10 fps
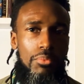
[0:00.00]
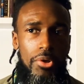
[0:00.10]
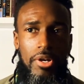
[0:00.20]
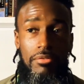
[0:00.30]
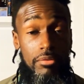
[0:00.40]

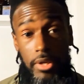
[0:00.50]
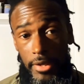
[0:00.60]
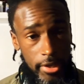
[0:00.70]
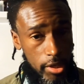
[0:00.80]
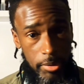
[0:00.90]
whatever,
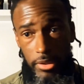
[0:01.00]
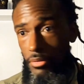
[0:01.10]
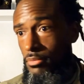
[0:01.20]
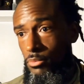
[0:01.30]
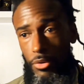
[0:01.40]
and it could
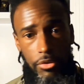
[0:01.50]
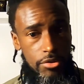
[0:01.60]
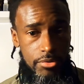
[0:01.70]
be whether